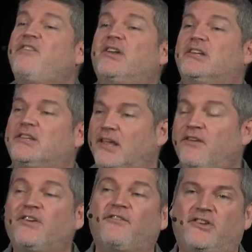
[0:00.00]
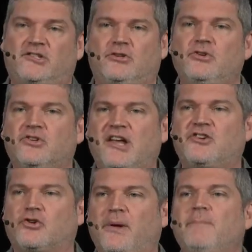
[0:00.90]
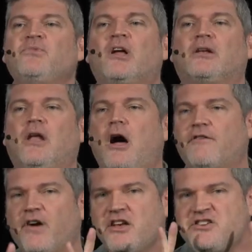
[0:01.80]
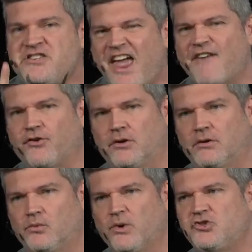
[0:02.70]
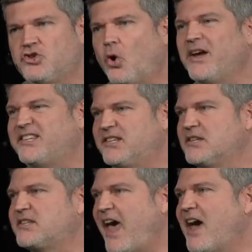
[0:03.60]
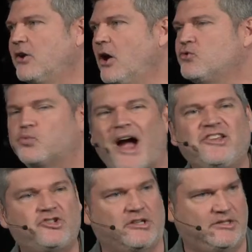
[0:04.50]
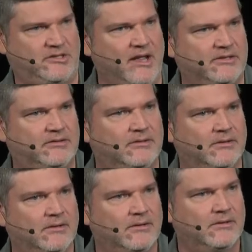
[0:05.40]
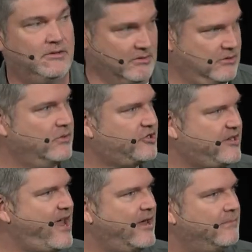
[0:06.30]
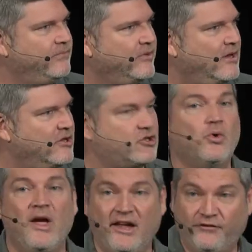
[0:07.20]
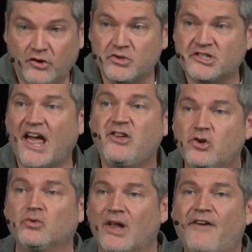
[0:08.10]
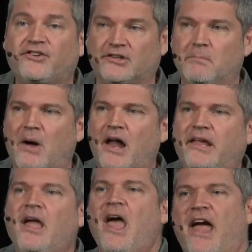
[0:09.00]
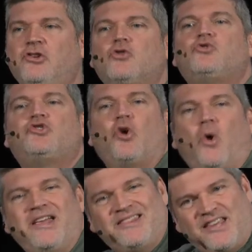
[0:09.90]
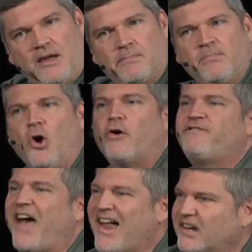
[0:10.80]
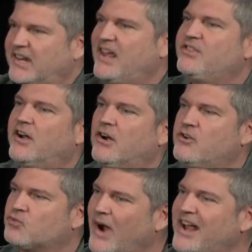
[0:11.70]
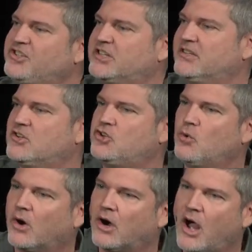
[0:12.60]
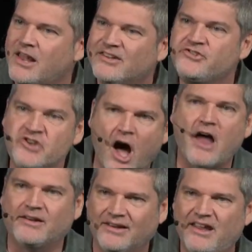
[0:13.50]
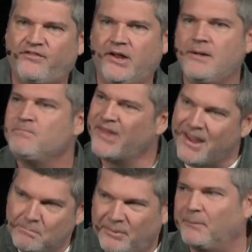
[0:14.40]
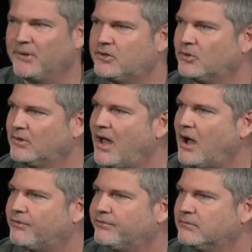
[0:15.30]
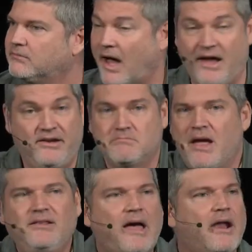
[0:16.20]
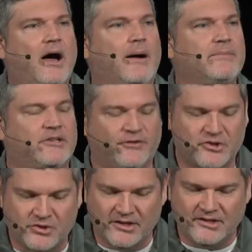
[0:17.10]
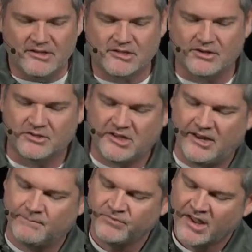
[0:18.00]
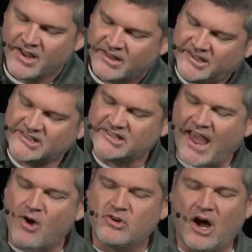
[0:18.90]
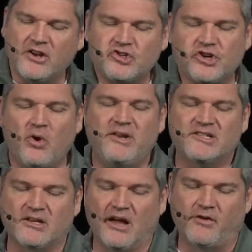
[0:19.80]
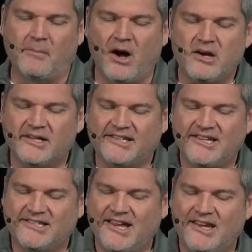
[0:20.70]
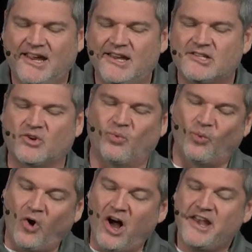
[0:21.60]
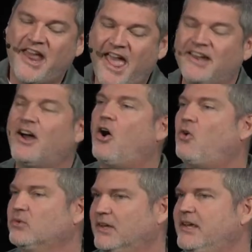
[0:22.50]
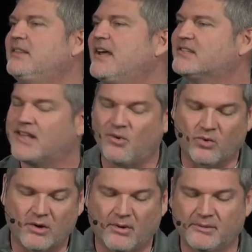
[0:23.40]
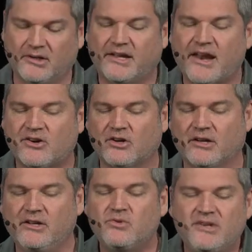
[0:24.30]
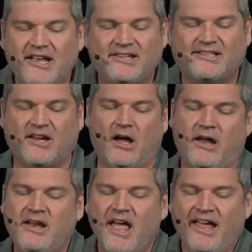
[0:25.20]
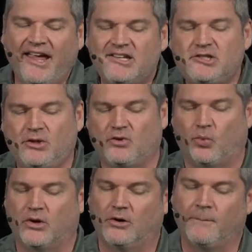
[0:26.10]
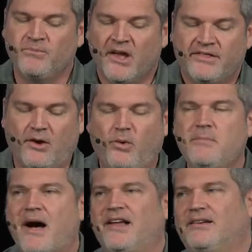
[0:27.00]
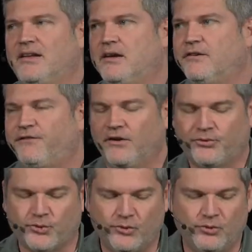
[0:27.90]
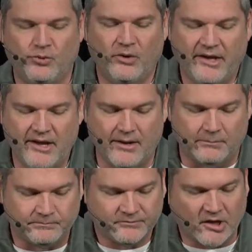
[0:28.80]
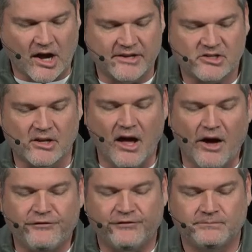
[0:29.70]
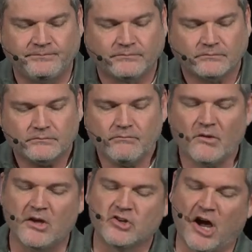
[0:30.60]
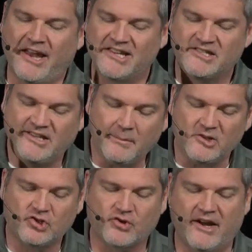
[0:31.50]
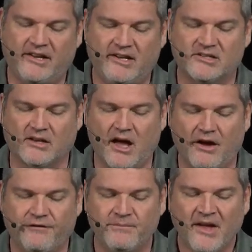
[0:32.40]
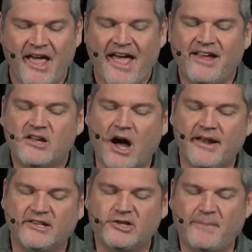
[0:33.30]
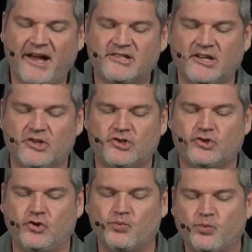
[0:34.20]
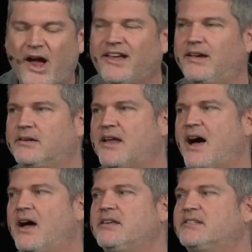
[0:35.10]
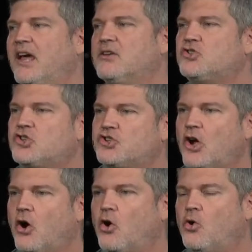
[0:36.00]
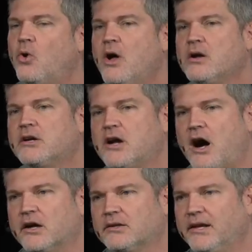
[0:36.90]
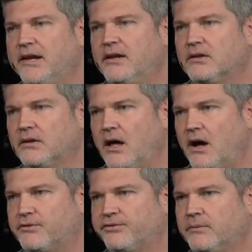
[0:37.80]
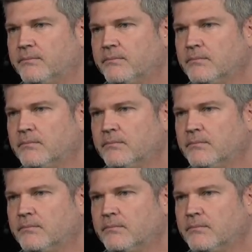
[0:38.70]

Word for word: even if, even if it's to your detriment. Love never rejoices at unrighteousness. do, do you understand? So if you say you love somebody and you join them or validate their unrighteousness, you are not living a biblical love. I didn't make that up. This 1 Corinthians 13. This is how God showed his love among us. He sent his one and only, that's that word we were looking at early, unique son into the world that we might live through him. God is love. God has demonstrated his love, and God expects us to recognize and show godly love.